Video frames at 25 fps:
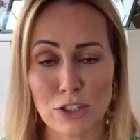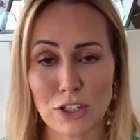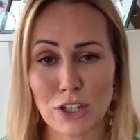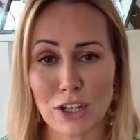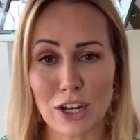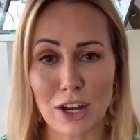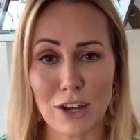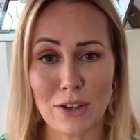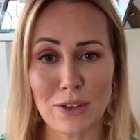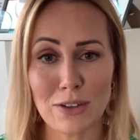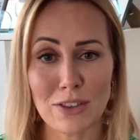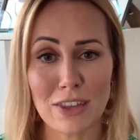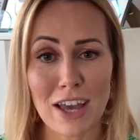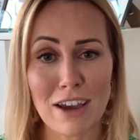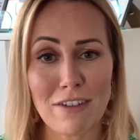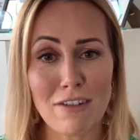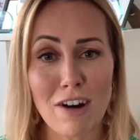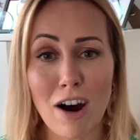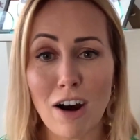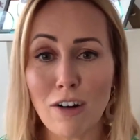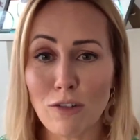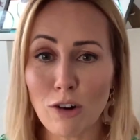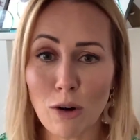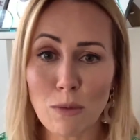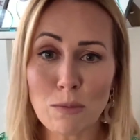There
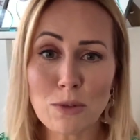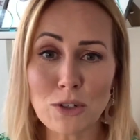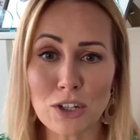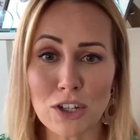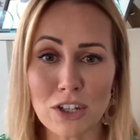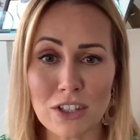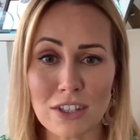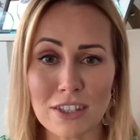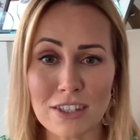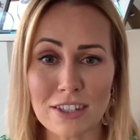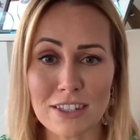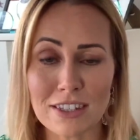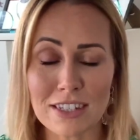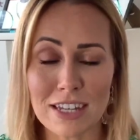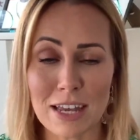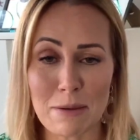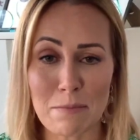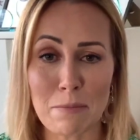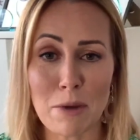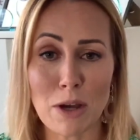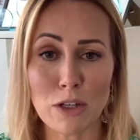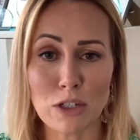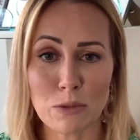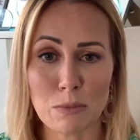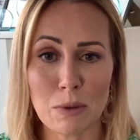are options in
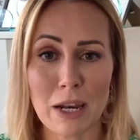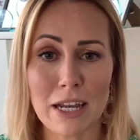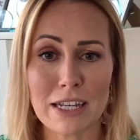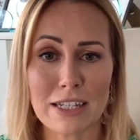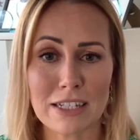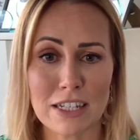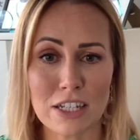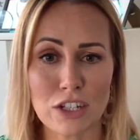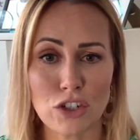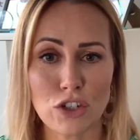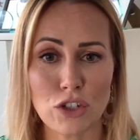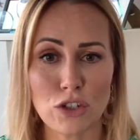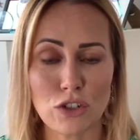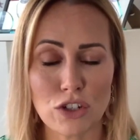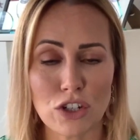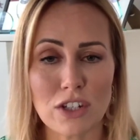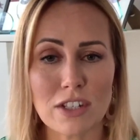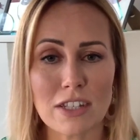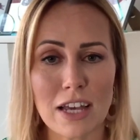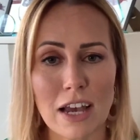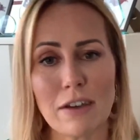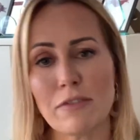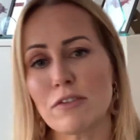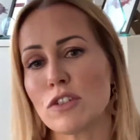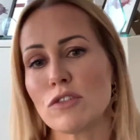most places. You
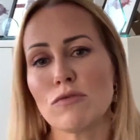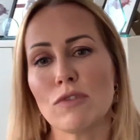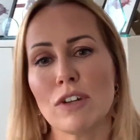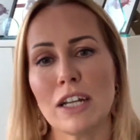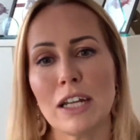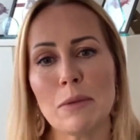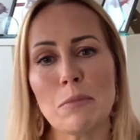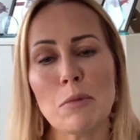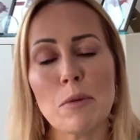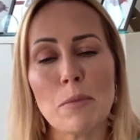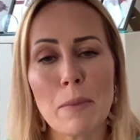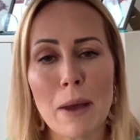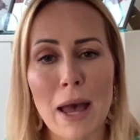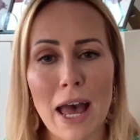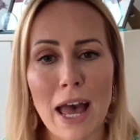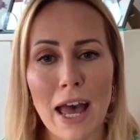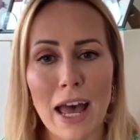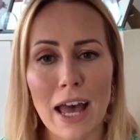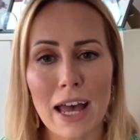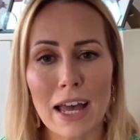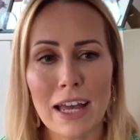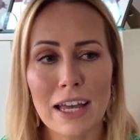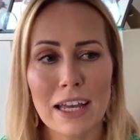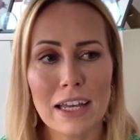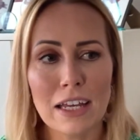just have to really
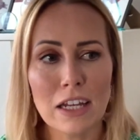prepare.